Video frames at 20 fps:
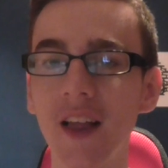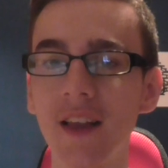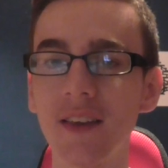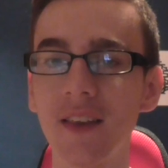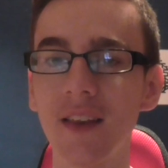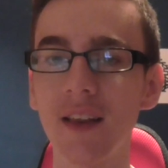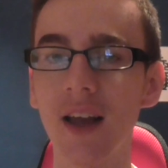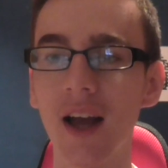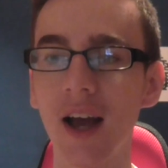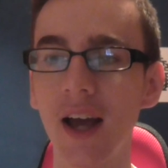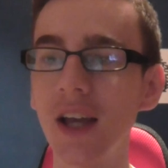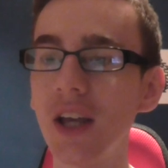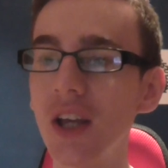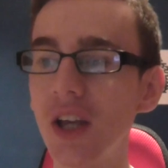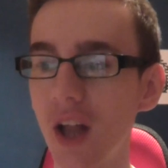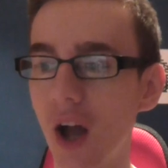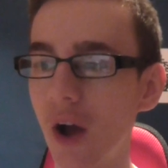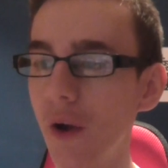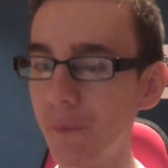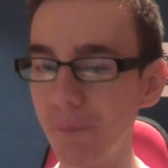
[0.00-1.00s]
the end of the day.
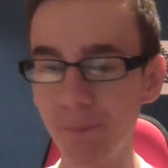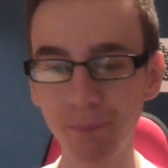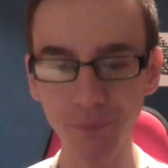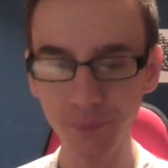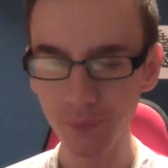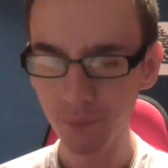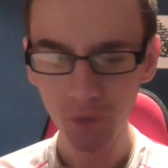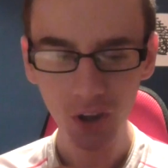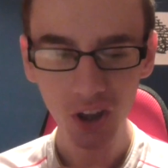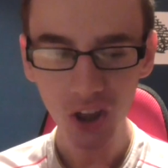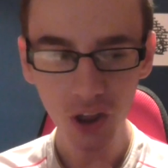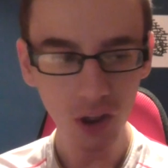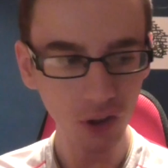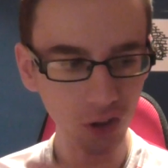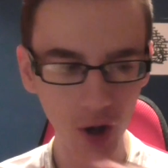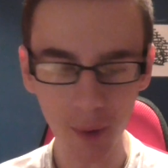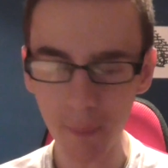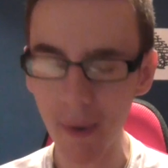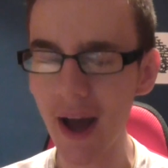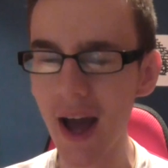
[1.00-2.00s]
You know,
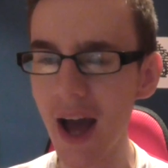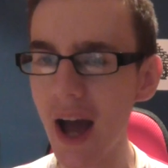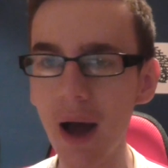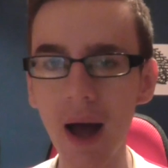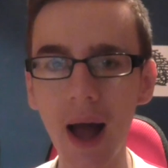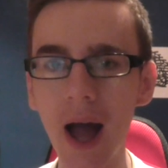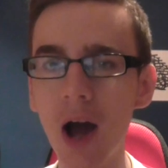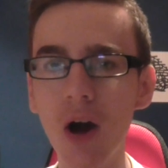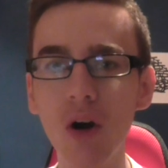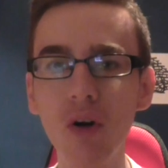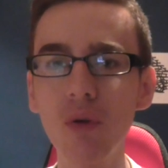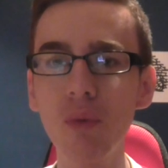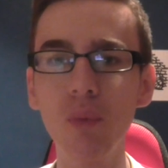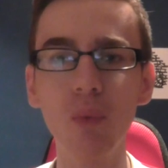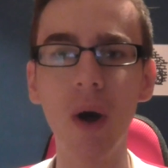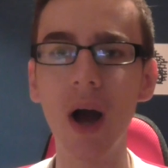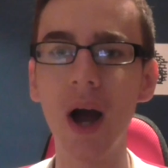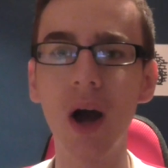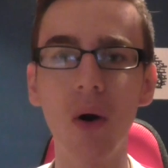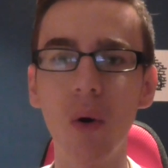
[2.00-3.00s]
no matter how
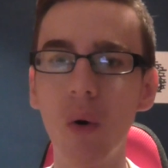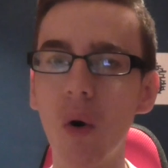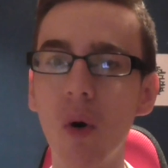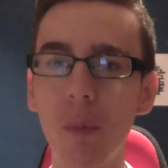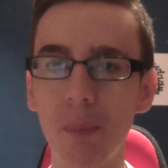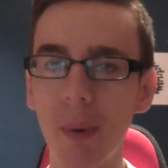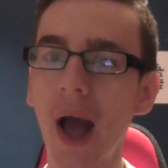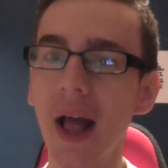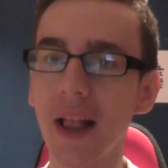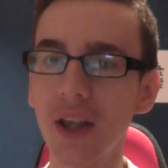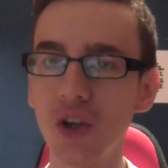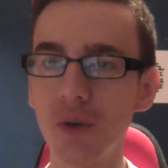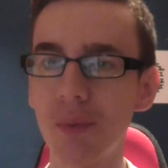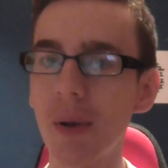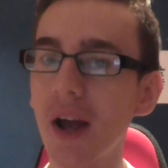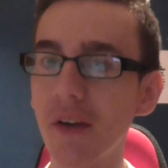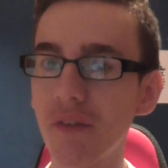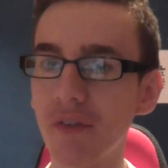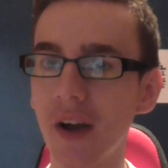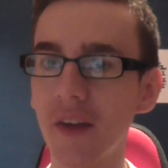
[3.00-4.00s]
well or badly you
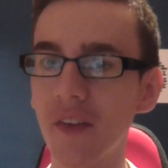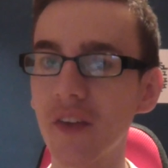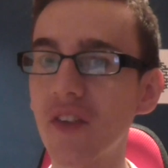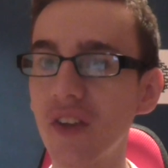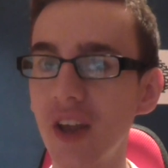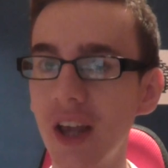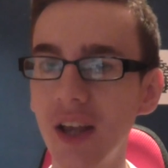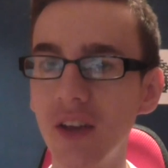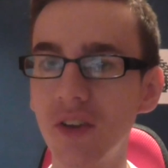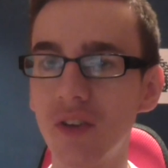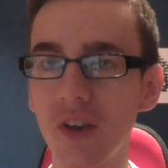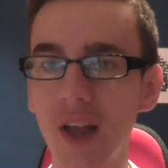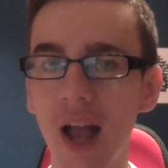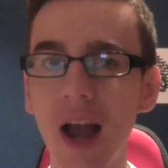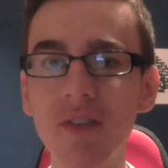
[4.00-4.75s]
play throughout the season,